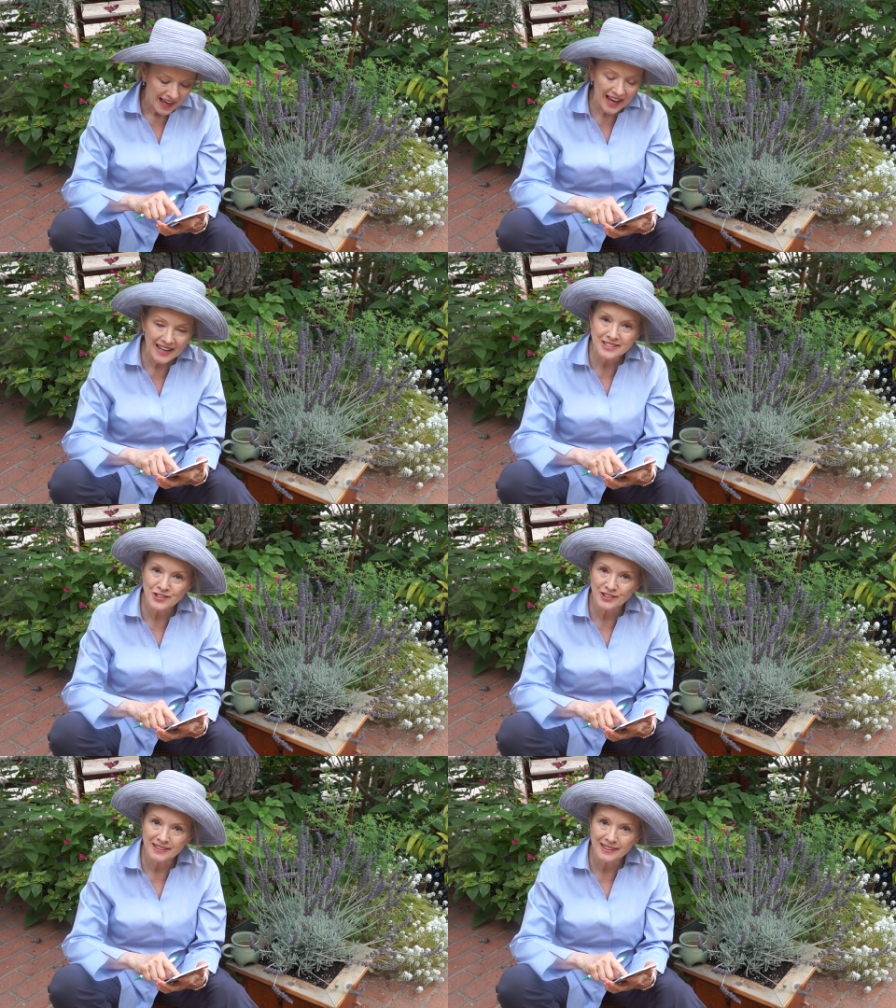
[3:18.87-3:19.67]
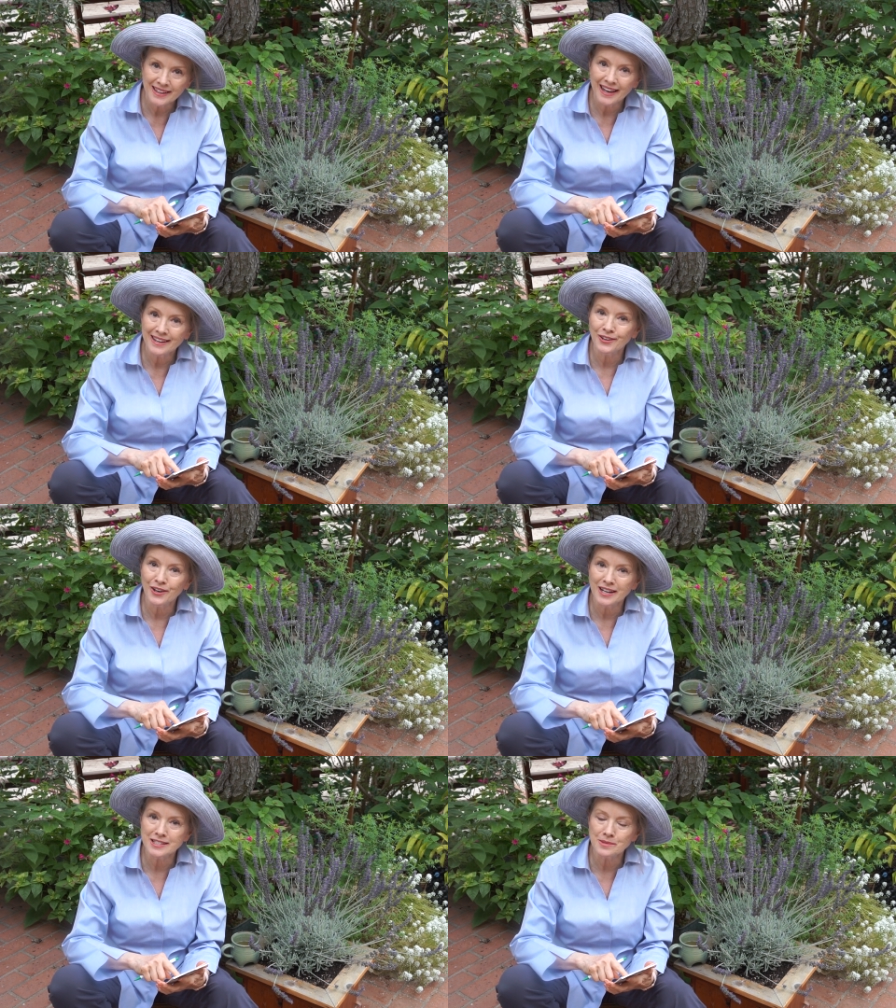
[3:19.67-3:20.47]
Angela and her
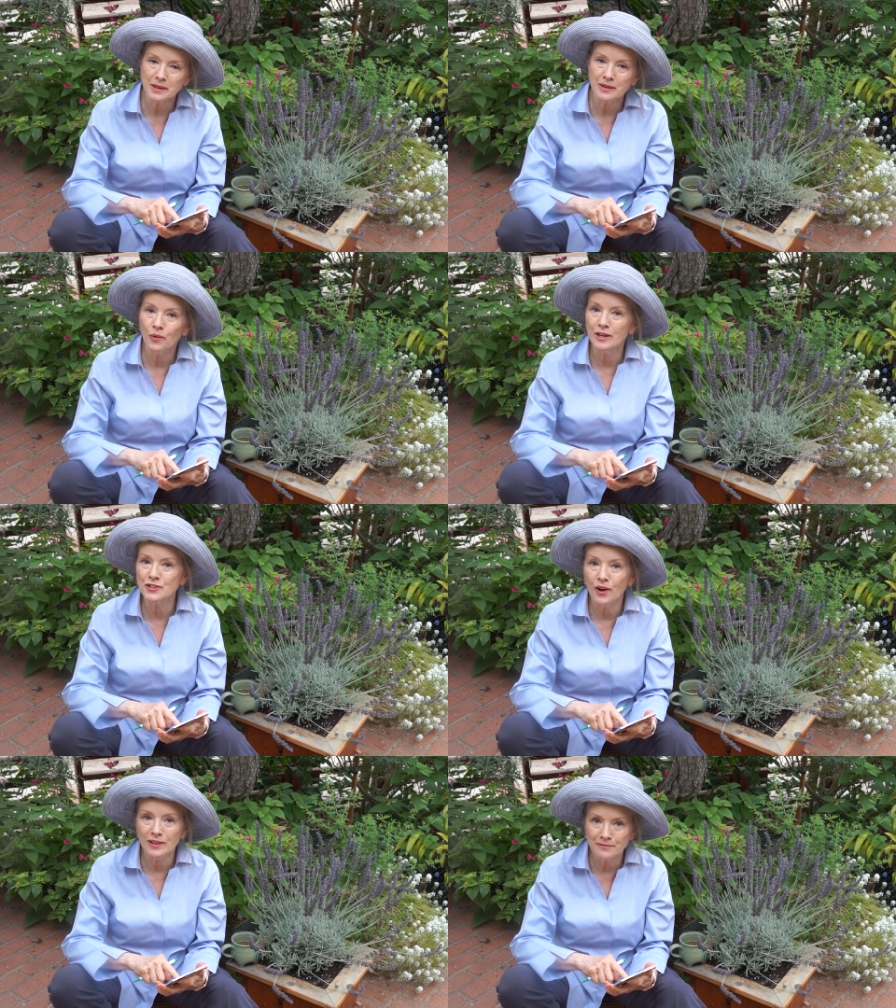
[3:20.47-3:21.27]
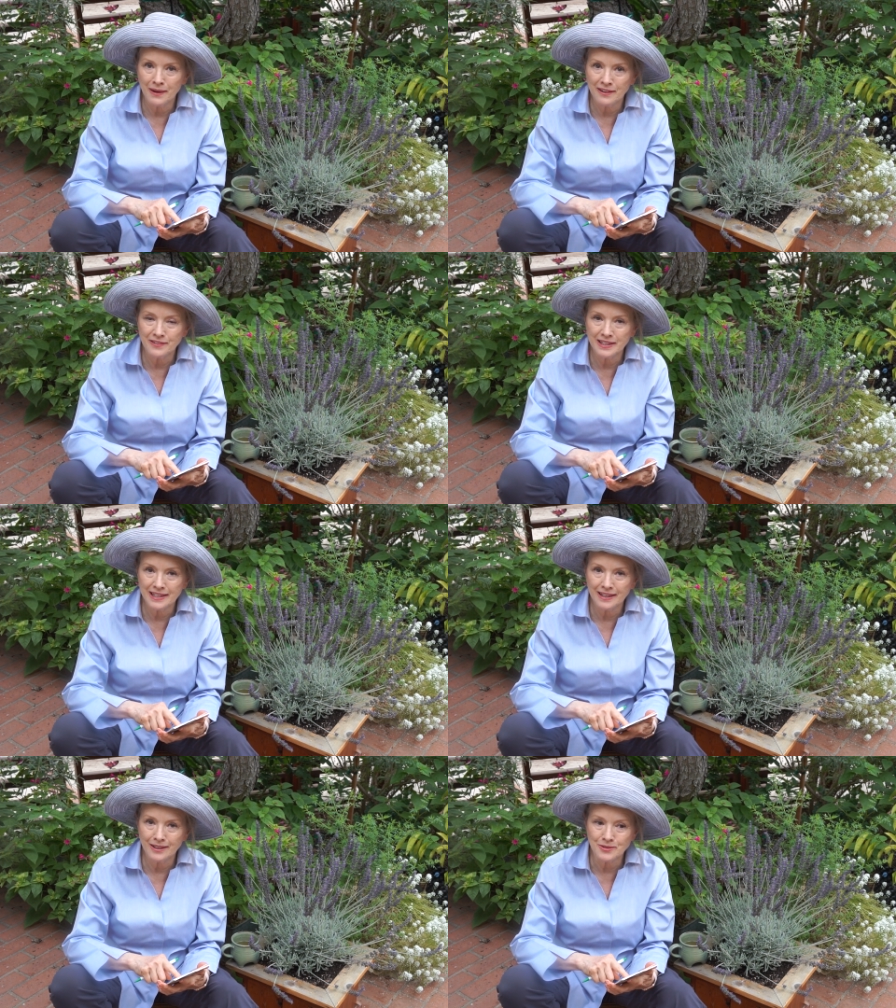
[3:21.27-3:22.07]
husband watch all of my
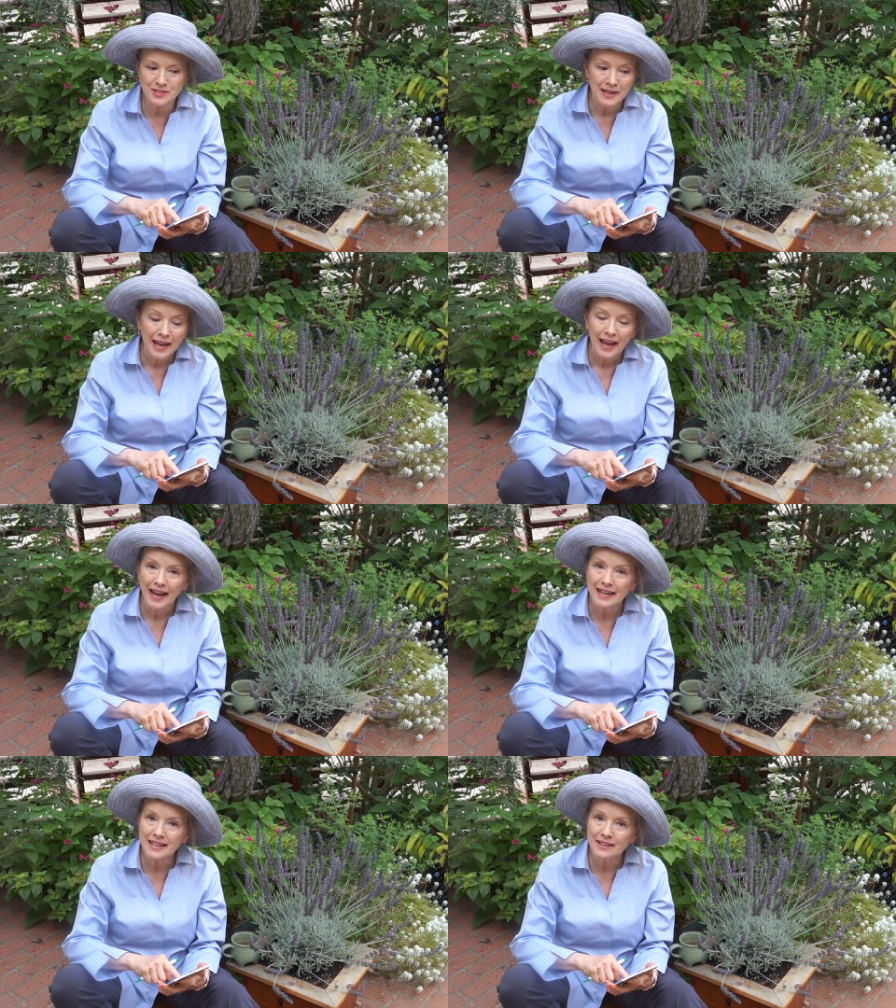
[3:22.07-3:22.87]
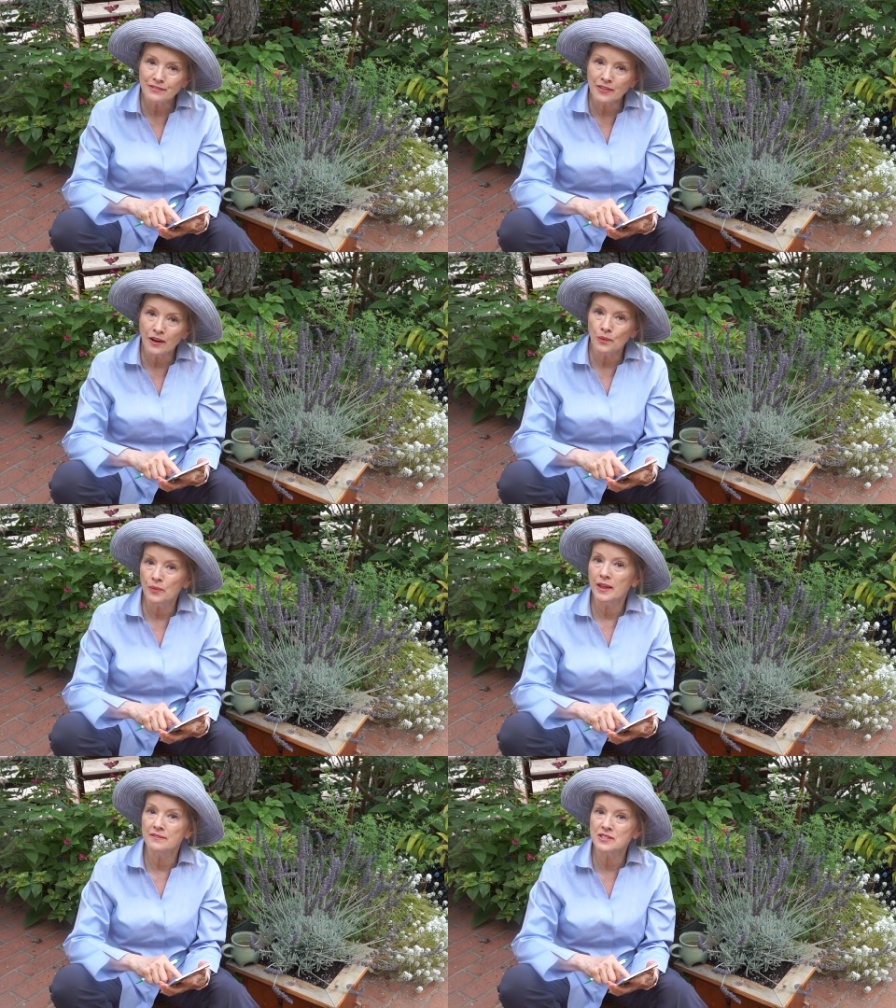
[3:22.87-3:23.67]
videos and even though
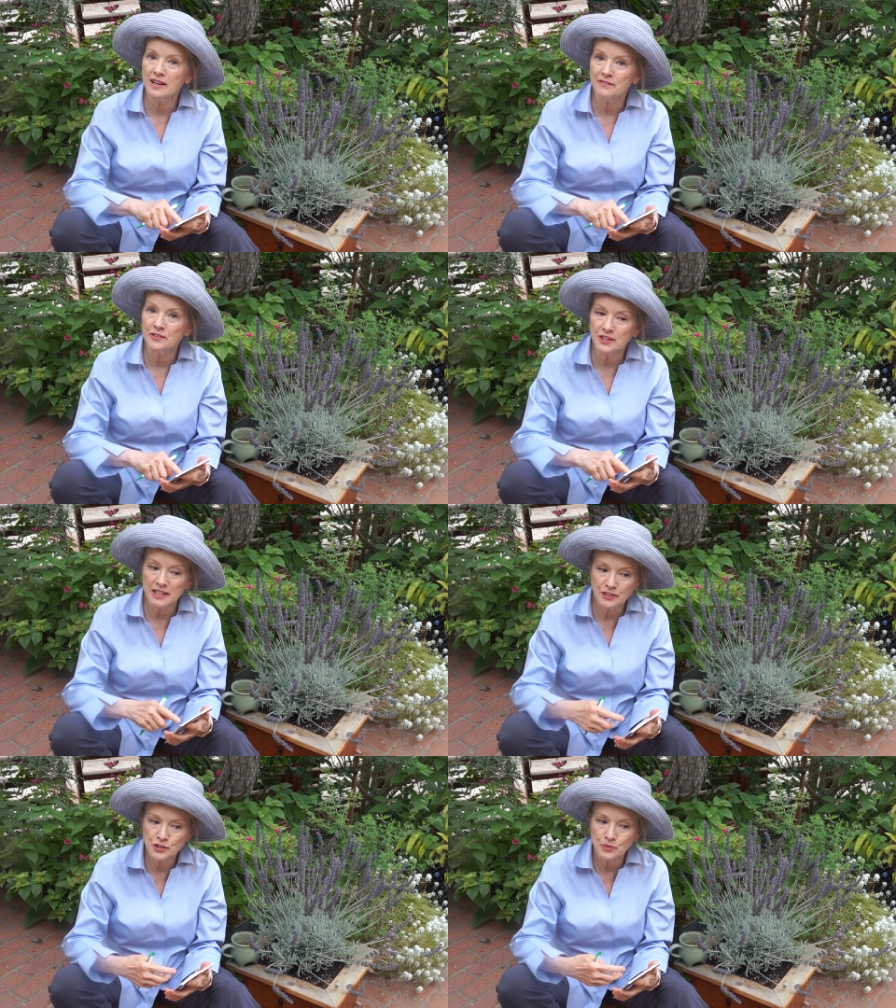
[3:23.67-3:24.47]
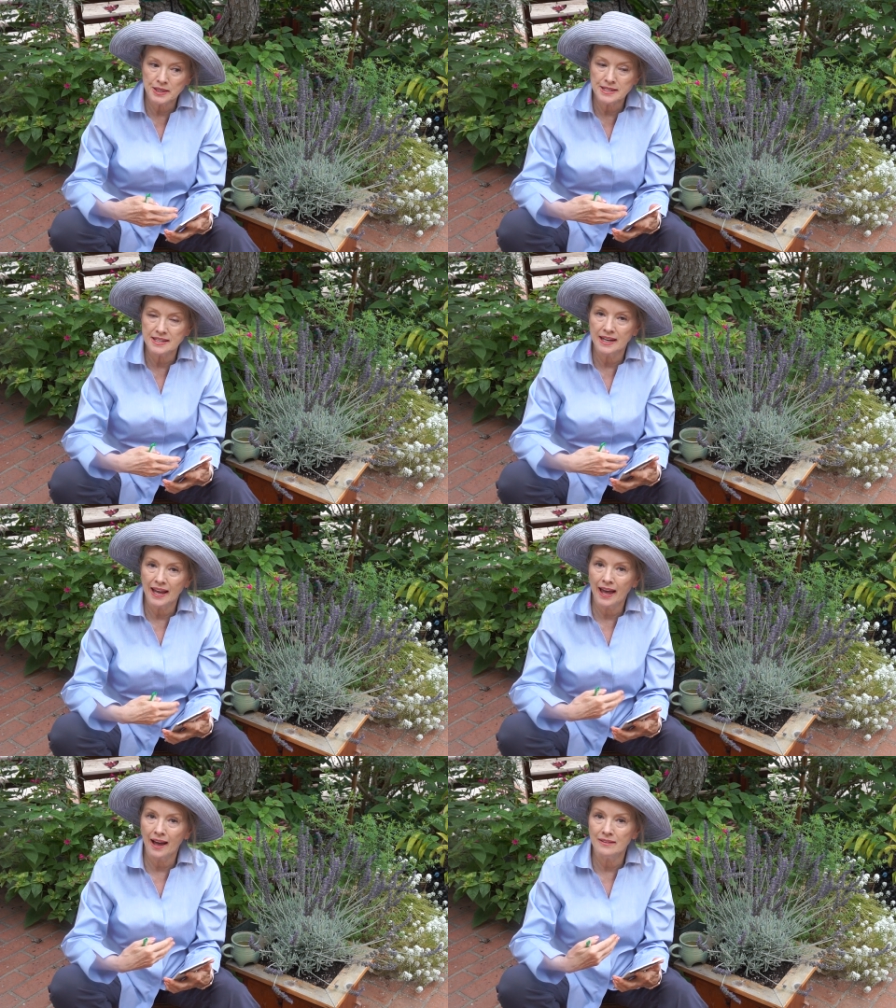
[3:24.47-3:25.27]
they've suffered injuries and
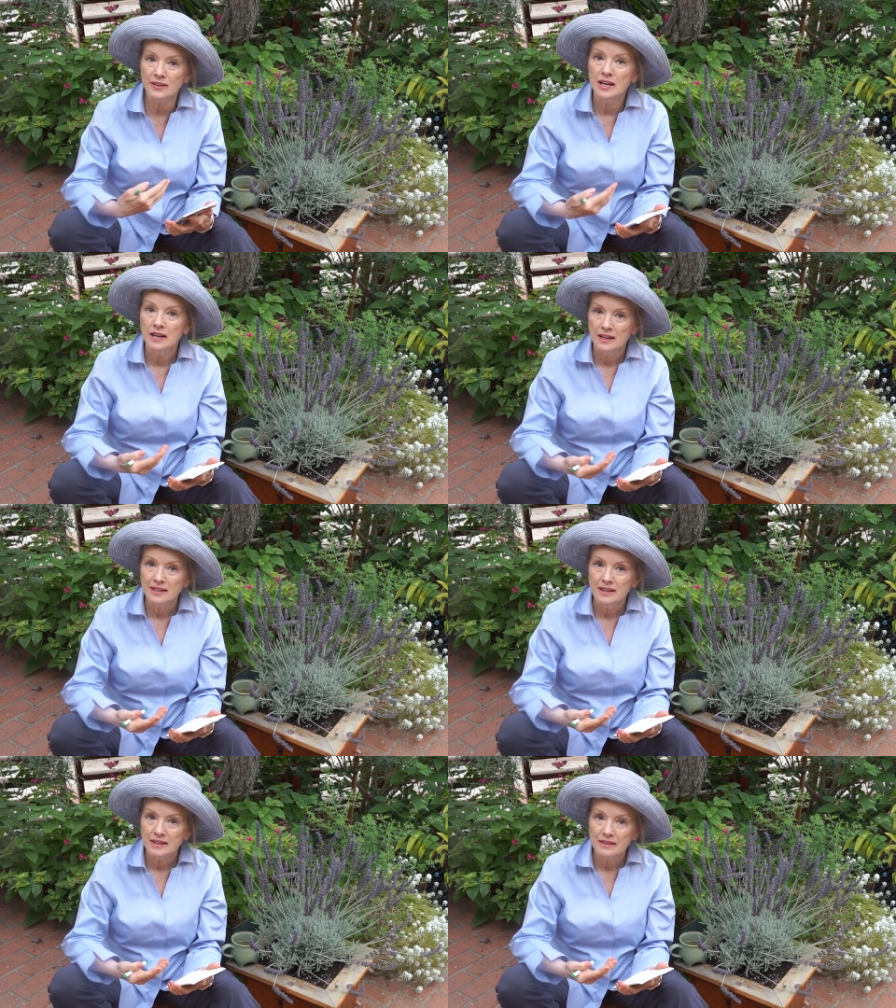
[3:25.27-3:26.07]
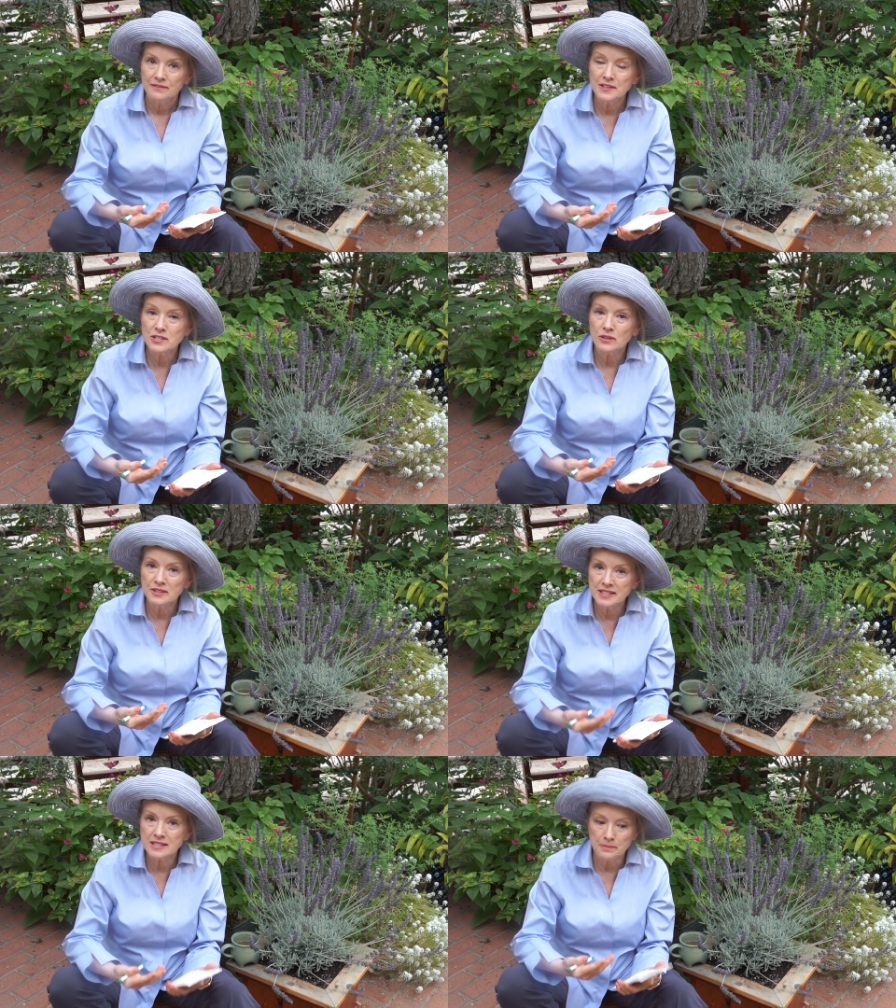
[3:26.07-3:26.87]
have
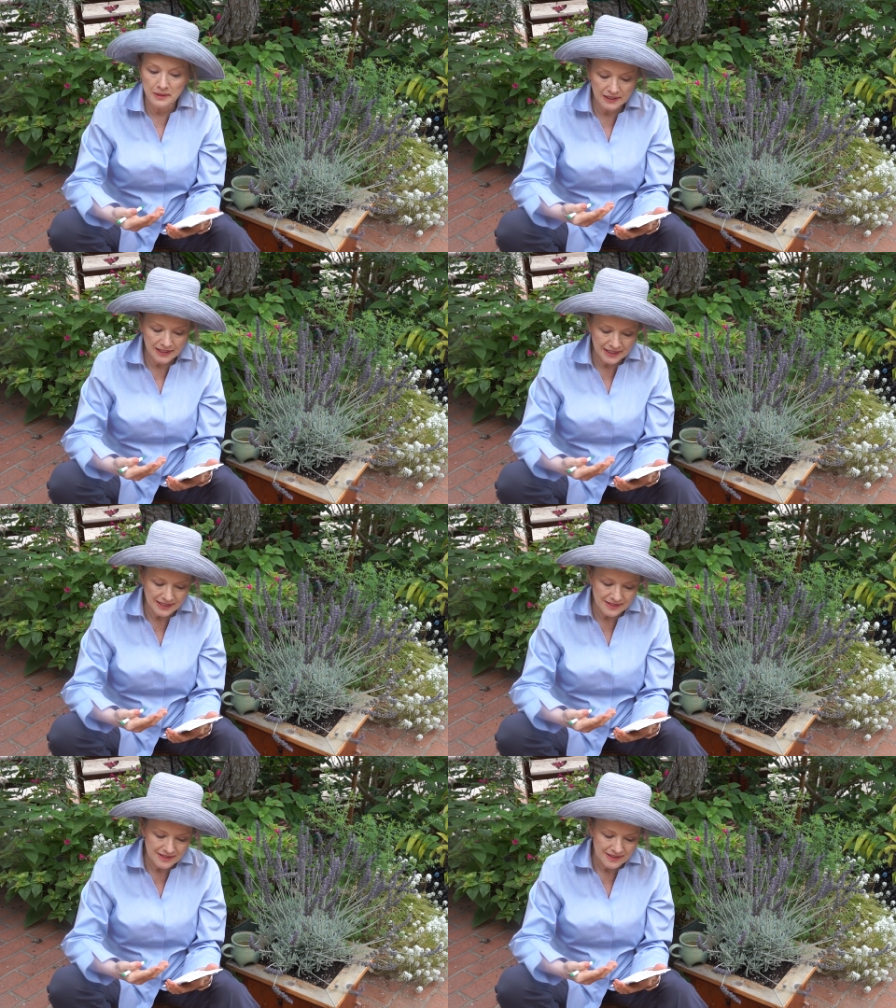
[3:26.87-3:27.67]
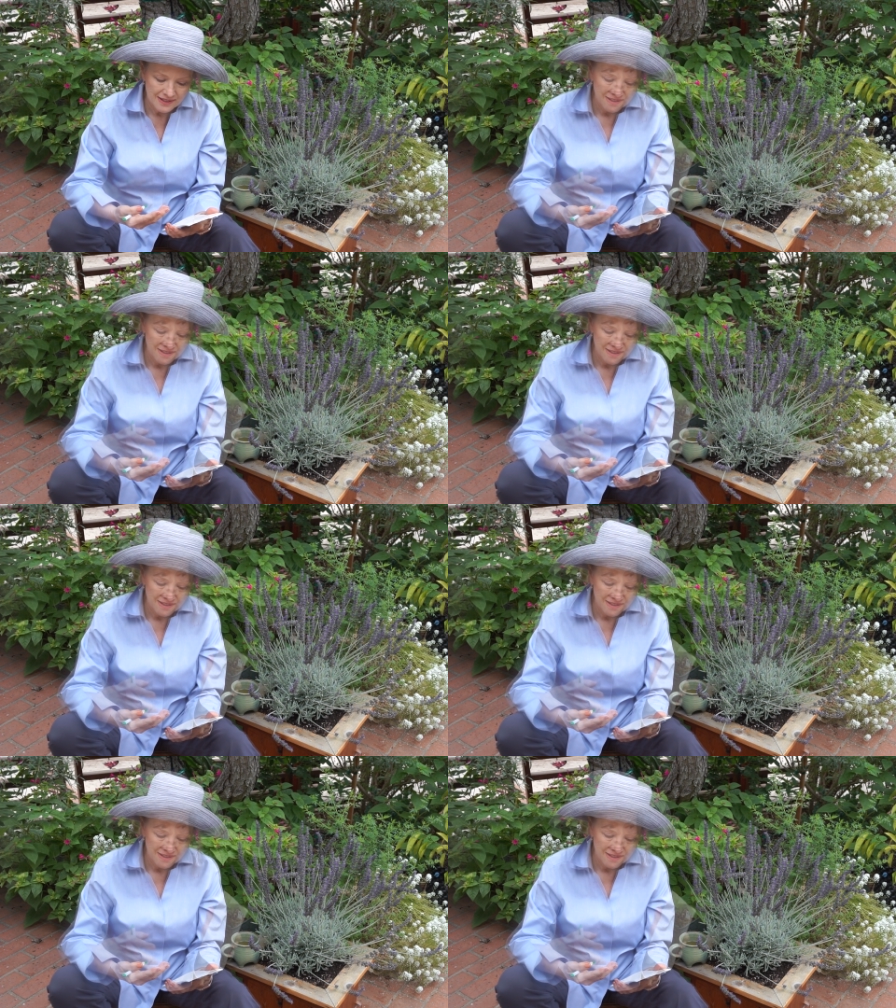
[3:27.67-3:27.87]
physical disabilities,